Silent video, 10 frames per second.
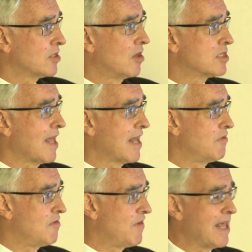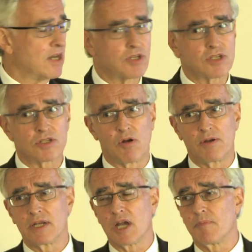So there's a lot of advantages to
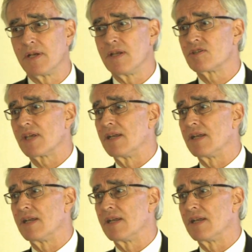holding companies,